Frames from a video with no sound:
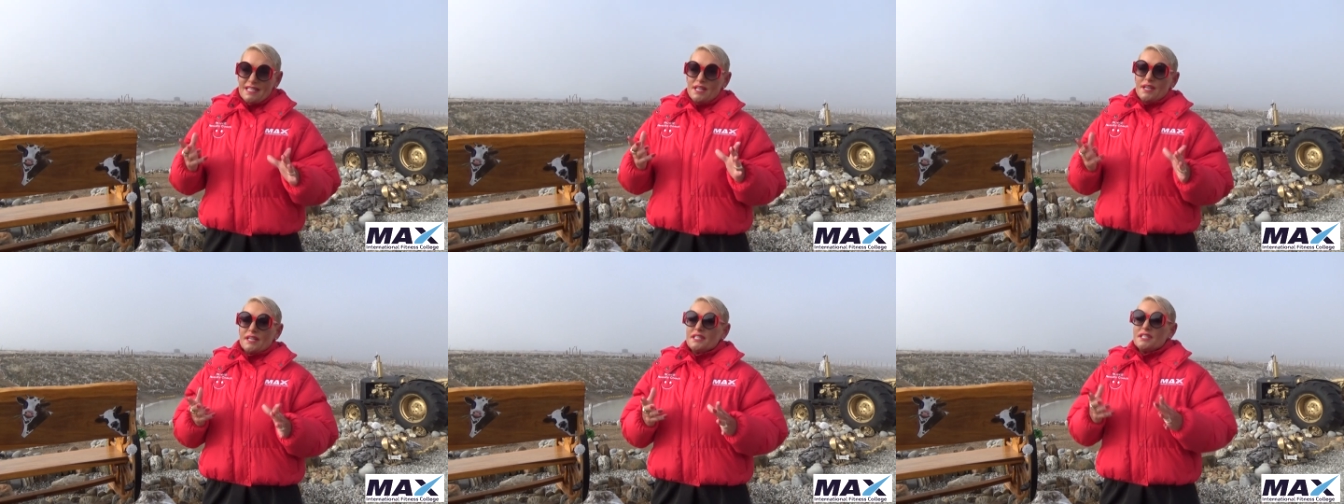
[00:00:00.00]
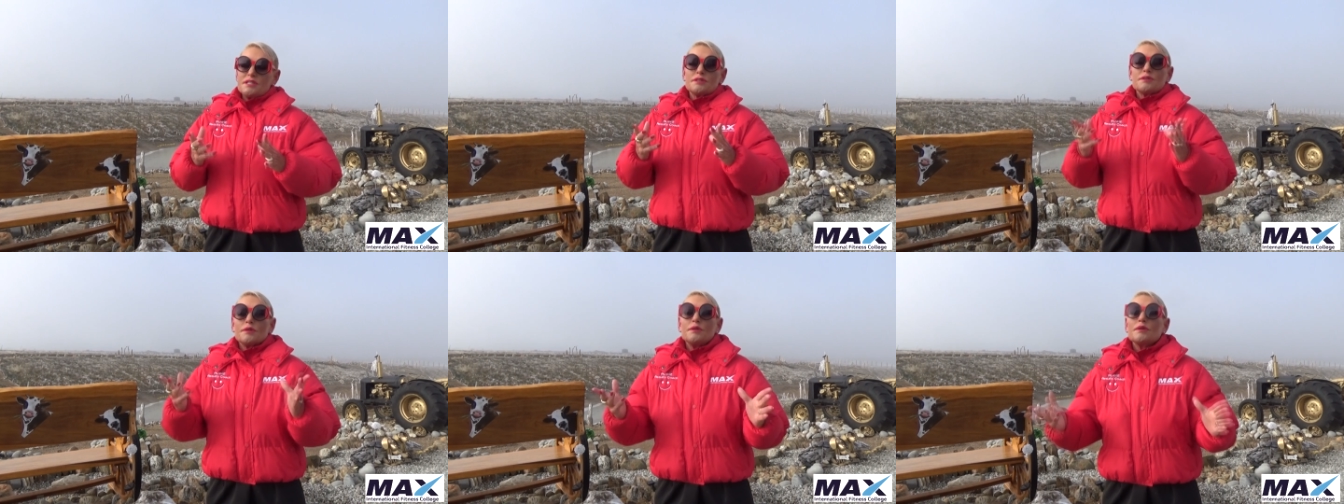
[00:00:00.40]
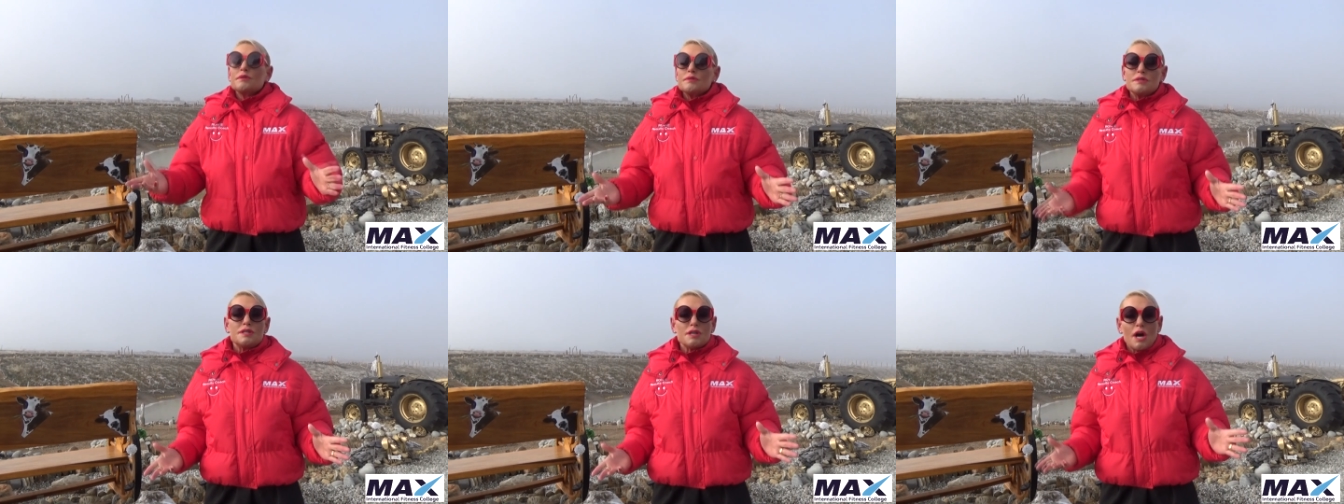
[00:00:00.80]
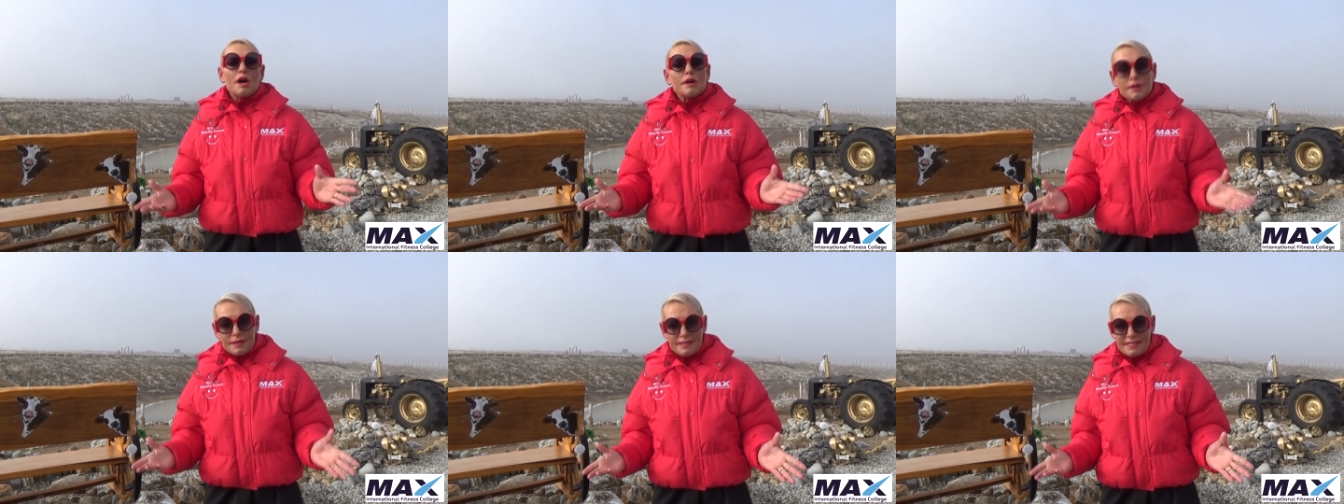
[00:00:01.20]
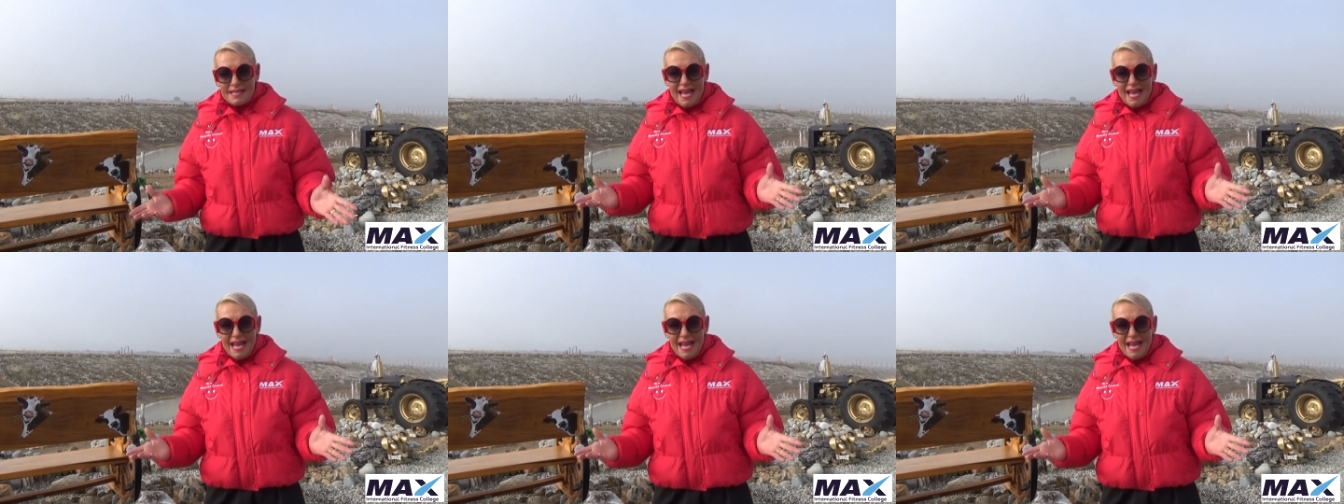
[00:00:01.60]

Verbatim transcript: You can just Google jokes,